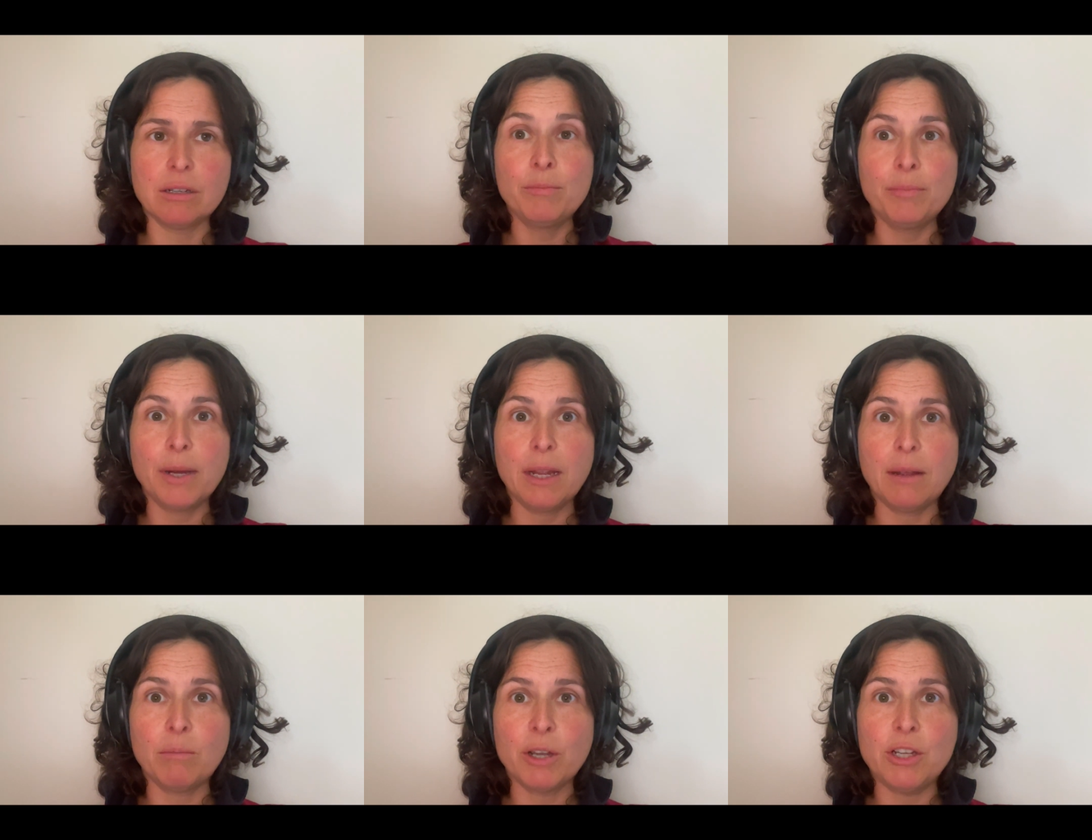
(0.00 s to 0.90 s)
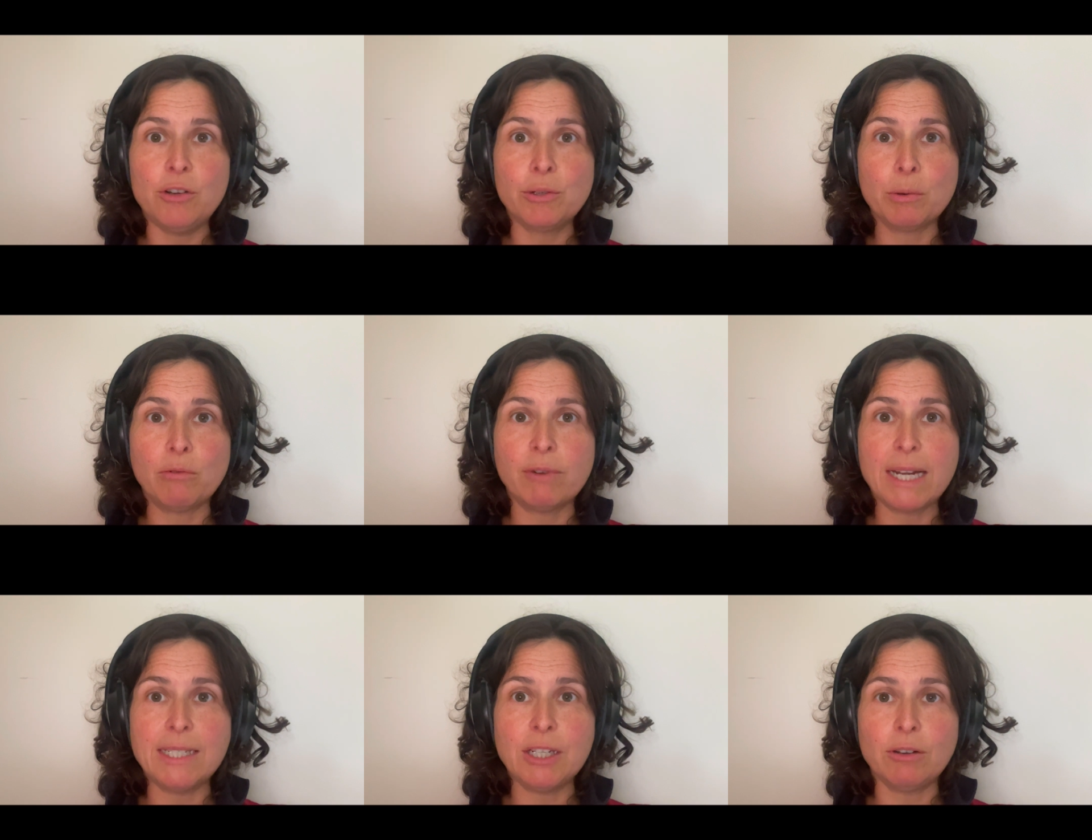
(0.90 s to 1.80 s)
Bringing in my usual
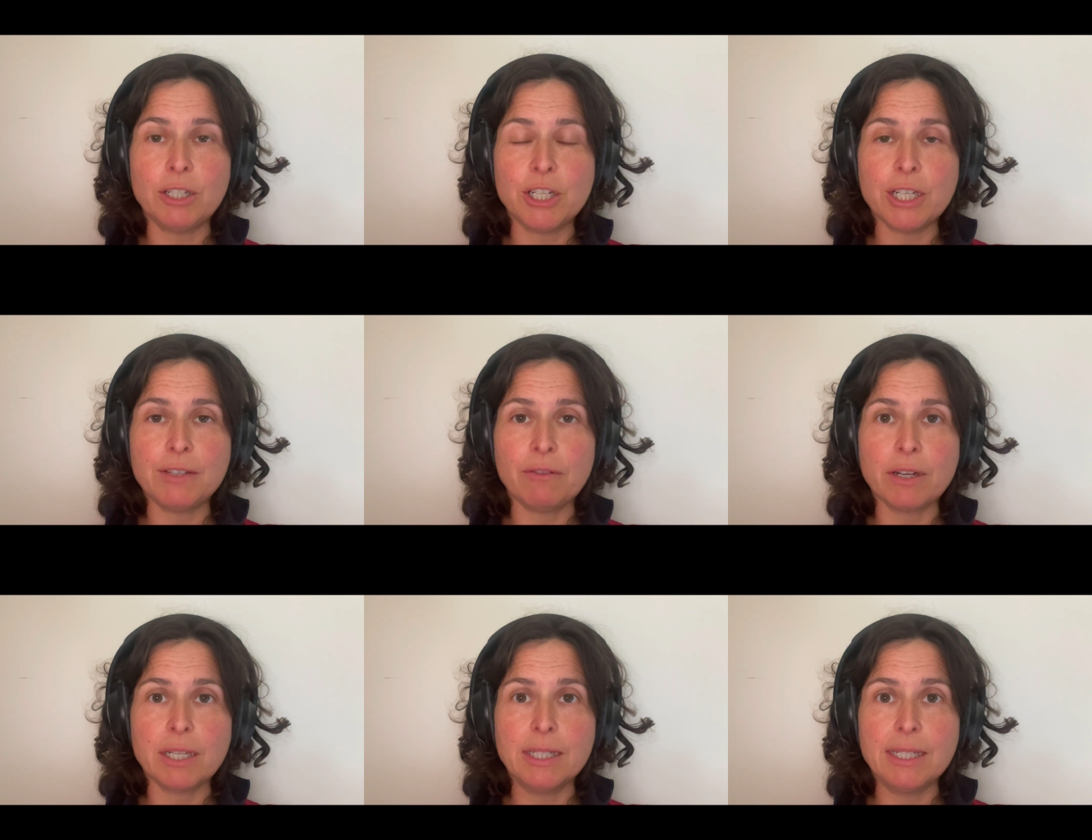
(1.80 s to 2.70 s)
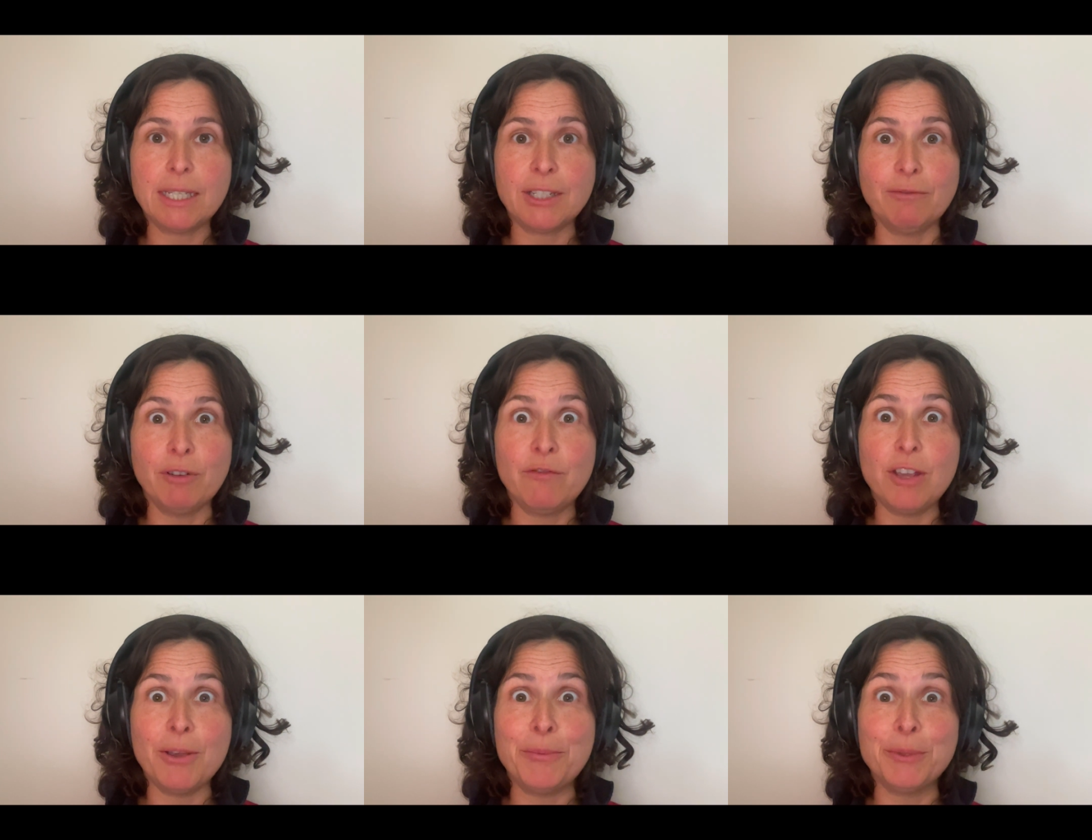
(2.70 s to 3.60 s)
radiologist for a consistent review